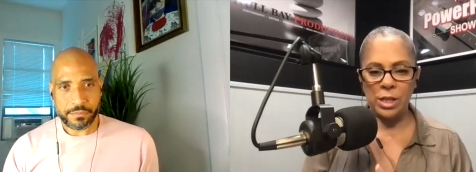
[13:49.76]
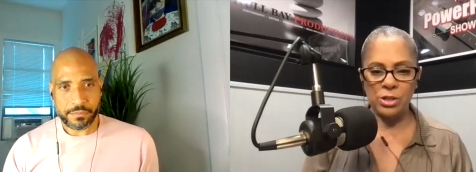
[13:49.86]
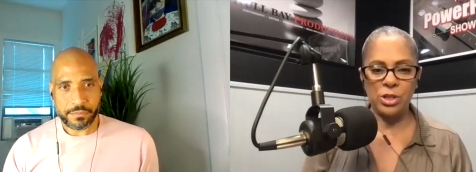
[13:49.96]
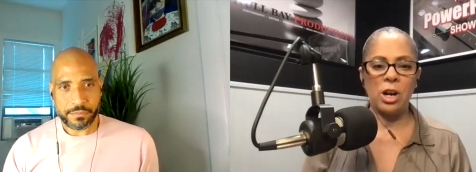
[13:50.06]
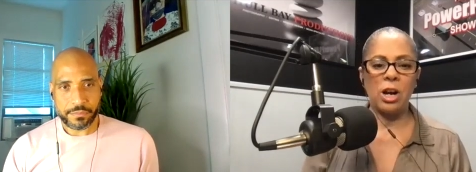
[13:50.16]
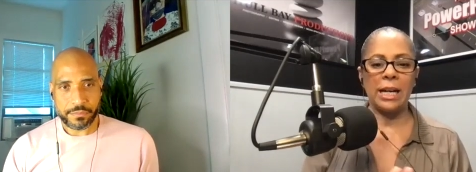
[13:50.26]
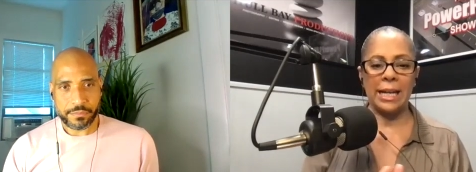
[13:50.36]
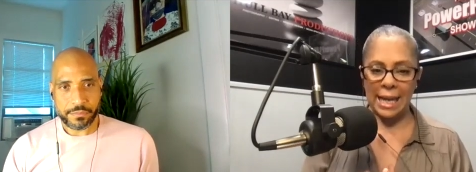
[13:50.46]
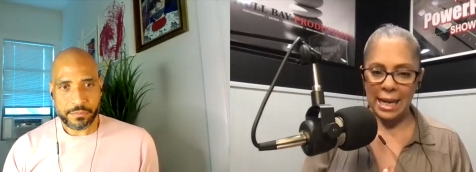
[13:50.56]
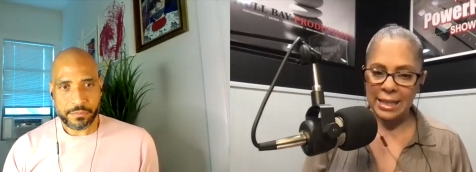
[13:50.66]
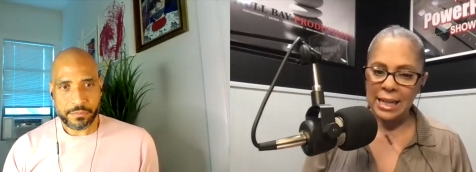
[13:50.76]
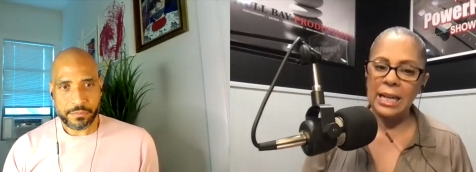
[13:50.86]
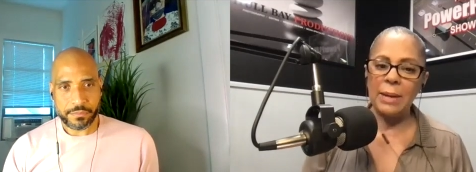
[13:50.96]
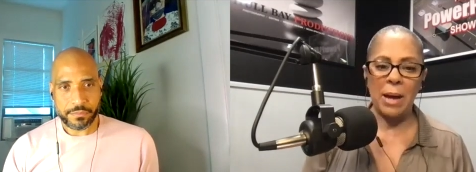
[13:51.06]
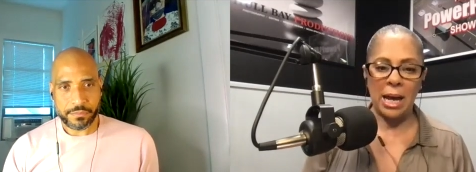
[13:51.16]
Speaker 1: start again
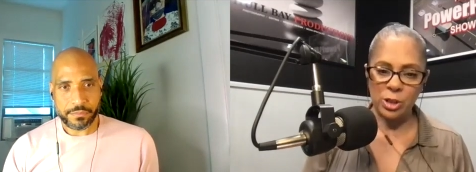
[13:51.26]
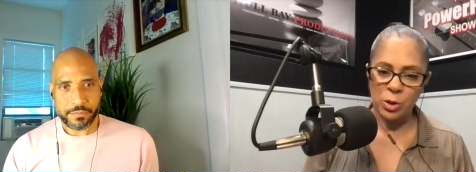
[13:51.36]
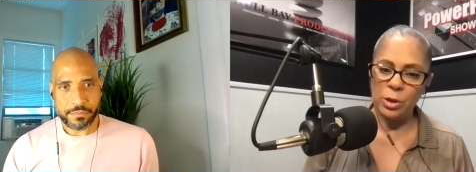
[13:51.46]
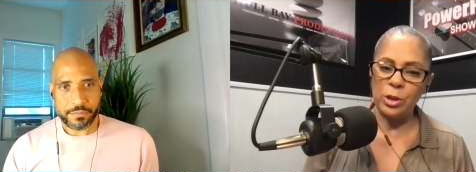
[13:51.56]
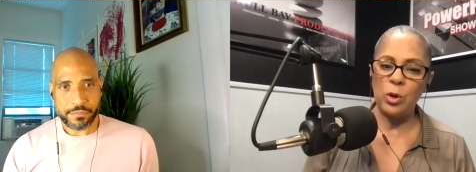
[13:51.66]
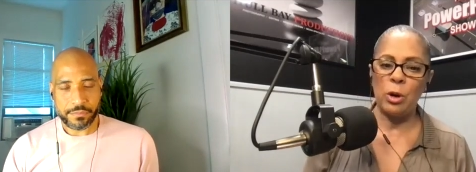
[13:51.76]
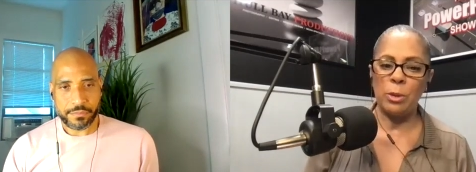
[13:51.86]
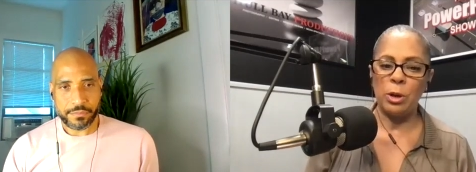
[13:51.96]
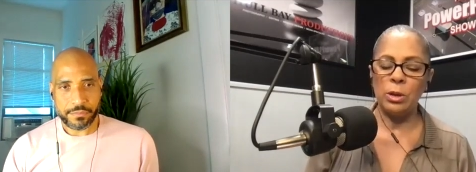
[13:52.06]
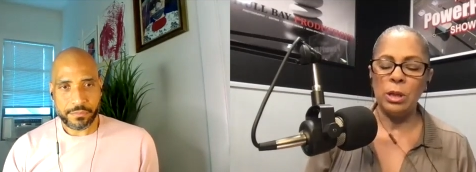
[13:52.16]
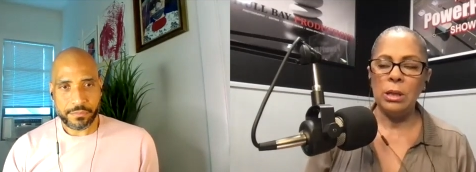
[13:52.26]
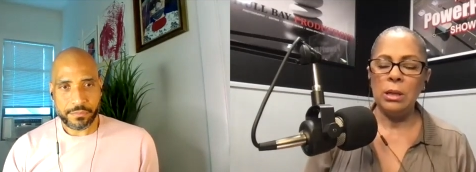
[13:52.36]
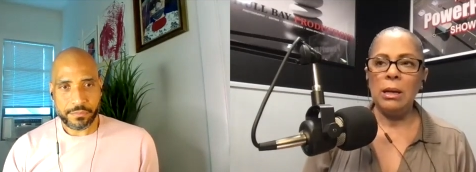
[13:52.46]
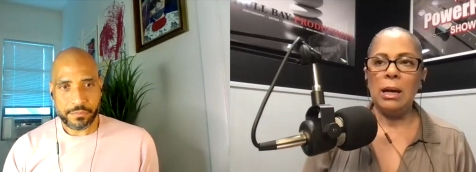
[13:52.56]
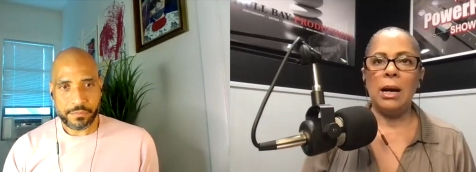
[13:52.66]
getting back to a normal
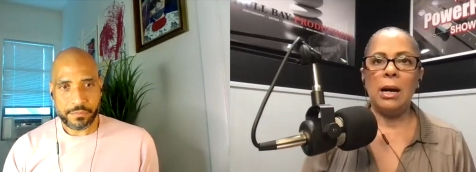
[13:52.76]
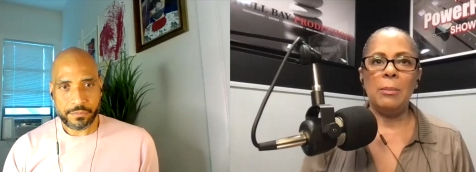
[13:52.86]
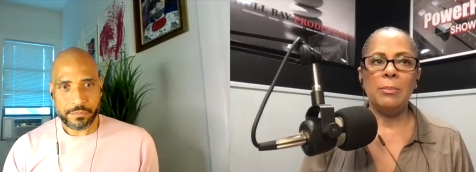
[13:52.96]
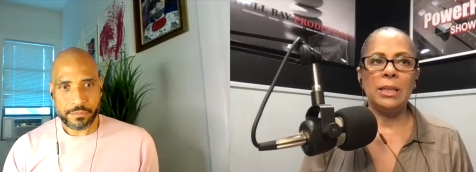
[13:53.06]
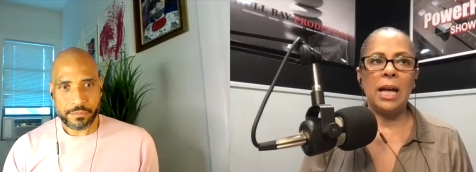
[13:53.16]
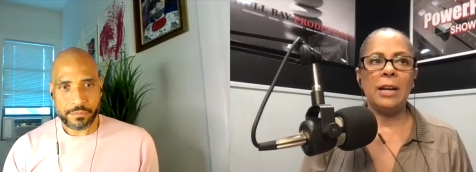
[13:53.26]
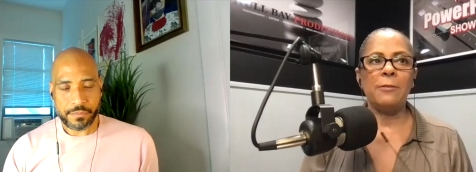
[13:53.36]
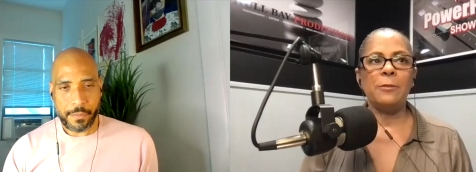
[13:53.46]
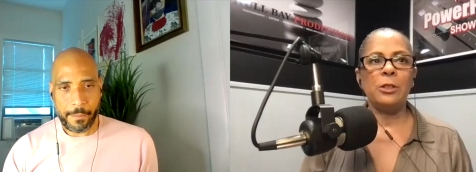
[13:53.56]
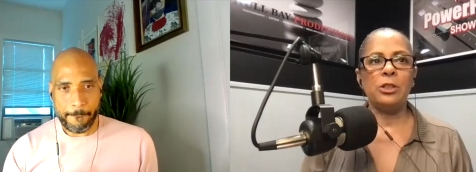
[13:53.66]
um, life?